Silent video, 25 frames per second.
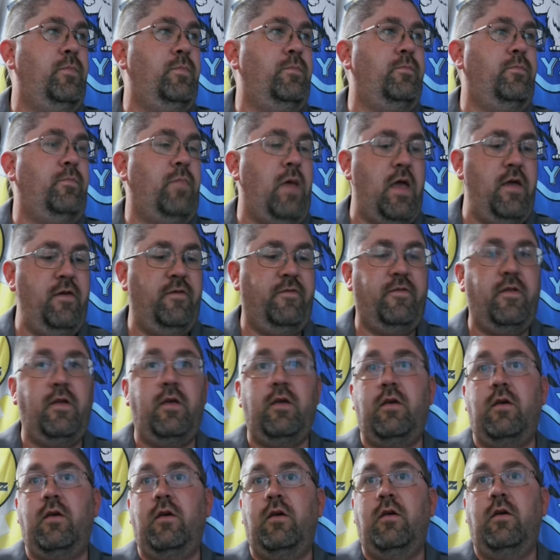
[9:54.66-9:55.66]
paste
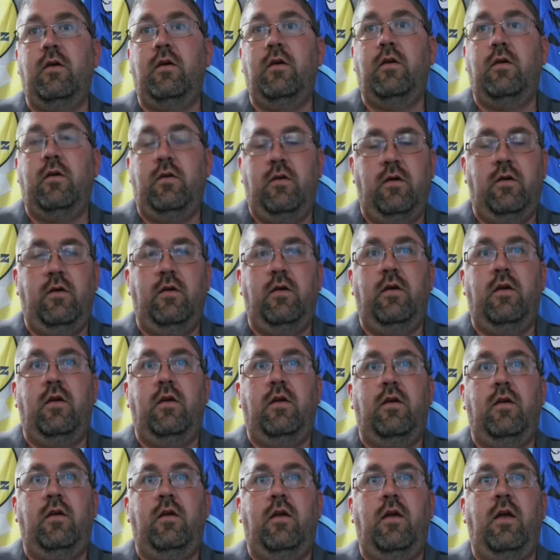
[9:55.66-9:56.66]
it,
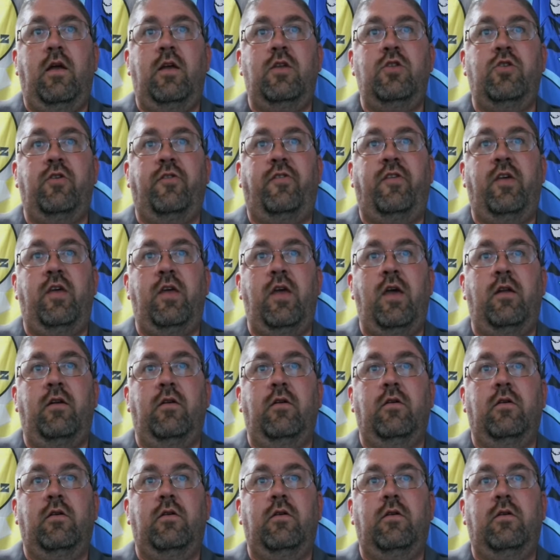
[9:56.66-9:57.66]
and just hit enter.
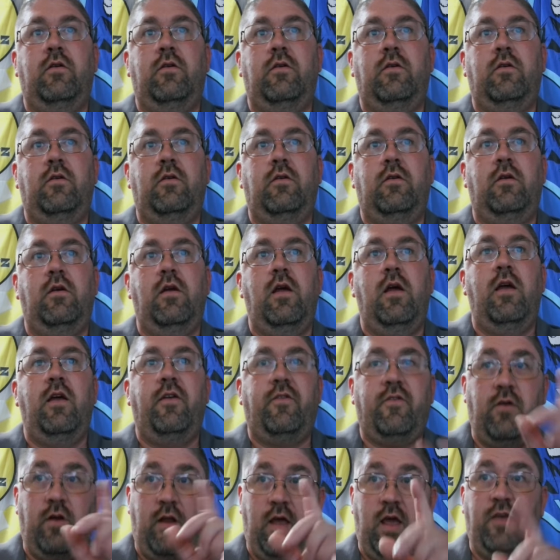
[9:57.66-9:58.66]
It's
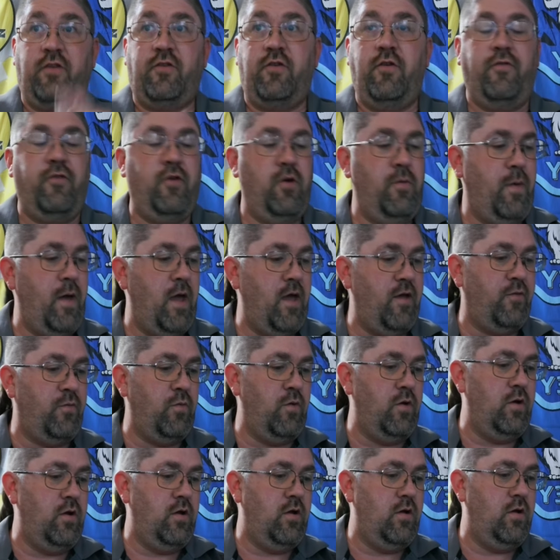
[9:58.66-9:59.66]
going to ask you for your password.